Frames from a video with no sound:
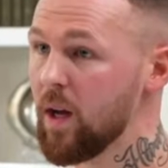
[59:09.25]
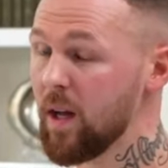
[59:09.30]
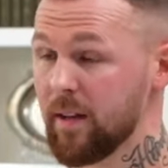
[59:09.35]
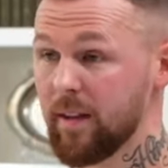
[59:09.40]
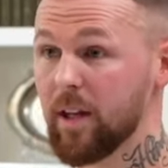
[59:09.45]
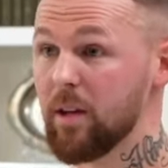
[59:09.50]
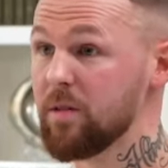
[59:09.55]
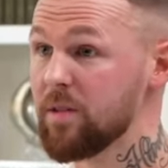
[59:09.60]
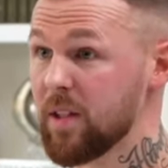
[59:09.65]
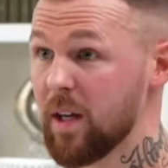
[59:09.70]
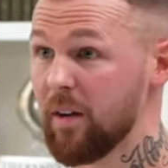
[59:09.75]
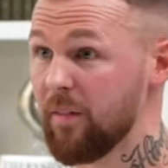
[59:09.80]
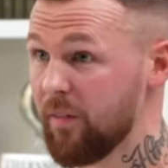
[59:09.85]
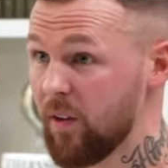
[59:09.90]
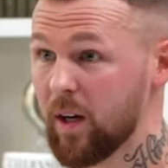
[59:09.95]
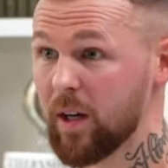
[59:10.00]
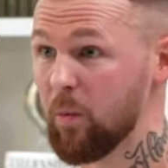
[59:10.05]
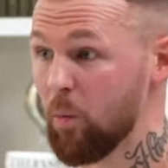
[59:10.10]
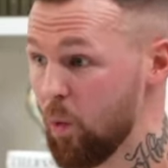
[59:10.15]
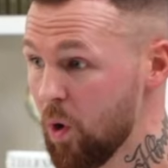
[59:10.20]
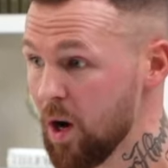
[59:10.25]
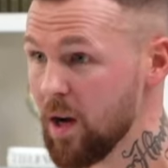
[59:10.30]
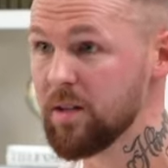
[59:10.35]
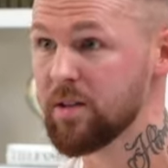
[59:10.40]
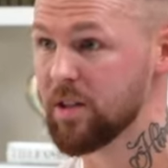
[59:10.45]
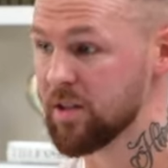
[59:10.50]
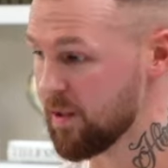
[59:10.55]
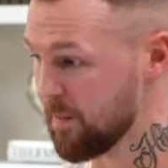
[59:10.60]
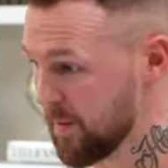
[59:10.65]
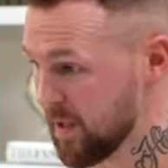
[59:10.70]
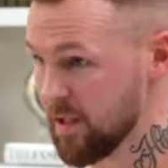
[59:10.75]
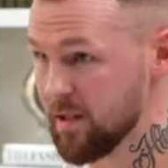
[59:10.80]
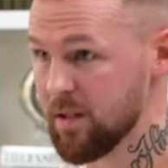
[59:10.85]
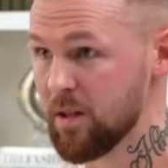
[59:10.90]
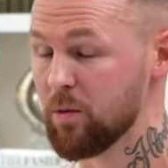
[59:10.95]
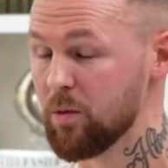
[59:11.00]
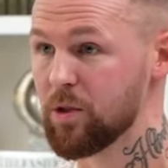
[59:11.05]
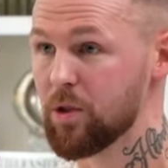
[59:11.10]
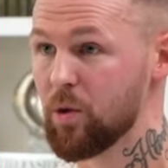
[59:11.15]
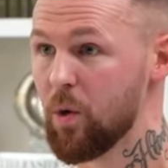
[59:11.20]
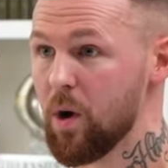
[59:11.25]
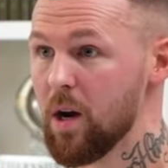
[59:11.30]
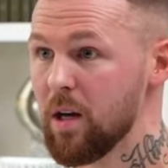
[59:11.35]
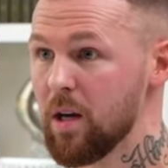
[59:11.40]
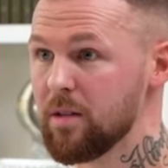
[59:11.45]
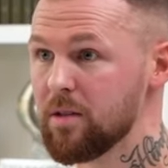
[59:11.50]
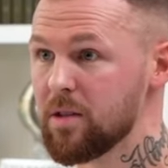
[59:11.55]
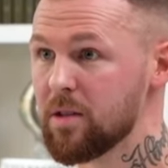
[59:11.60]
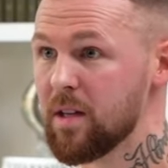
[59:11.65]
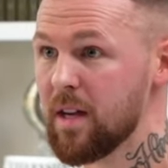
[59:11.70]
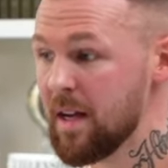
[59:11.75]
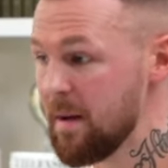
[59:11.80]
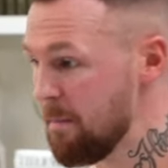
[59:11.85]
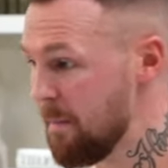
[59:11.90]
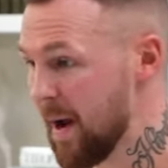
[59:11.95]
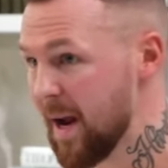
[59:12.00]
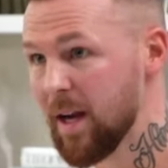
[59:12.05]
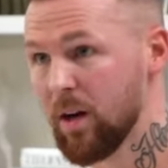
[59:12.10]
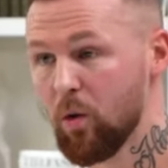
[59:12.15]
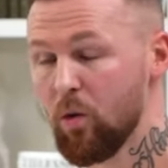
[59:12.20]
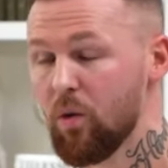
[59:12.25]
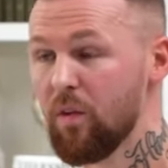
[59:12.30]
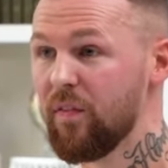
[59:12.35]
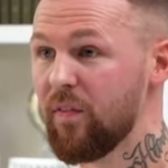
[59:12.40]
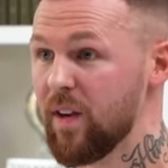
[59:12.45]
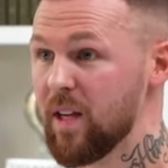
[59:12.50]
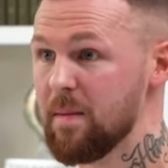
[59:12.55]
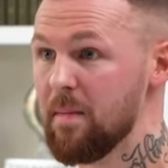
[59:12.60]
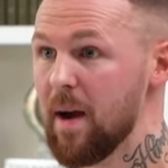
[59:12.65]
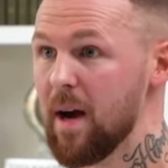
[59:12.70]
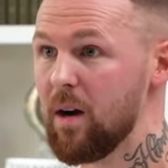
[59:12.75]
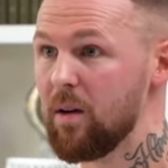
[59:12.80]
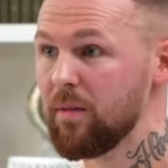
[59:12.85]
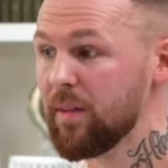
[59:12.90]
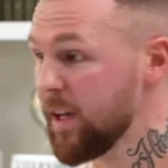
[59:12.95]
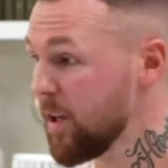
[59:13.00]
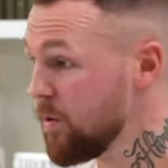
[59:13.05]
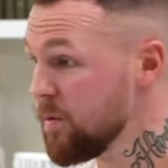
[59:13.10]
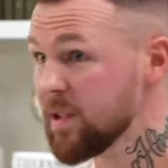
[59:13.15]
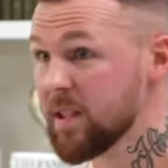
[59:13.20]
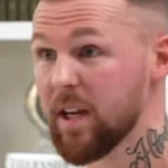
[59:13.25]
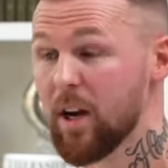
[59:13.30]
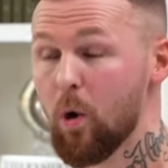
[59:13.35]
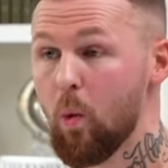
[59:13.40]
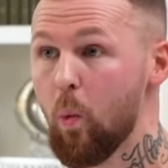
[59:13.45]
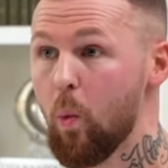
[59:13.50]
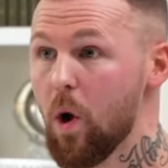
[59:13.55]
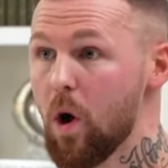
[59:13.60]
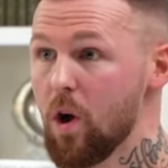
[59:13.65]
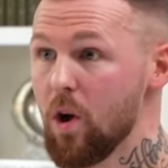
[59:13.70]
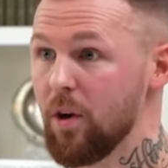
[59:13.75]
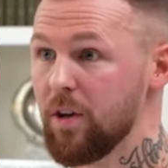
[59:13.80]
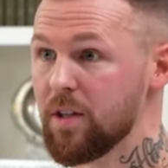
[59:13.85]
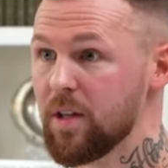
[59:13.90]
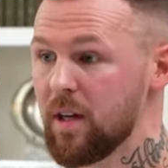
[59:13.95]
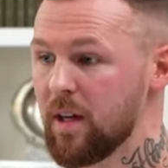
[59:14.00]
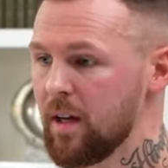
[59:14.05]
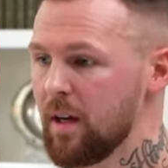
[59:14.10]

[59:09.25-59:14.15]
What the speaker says: They don't say a fucking word to some of these little squirts, male or female. They don't say a word.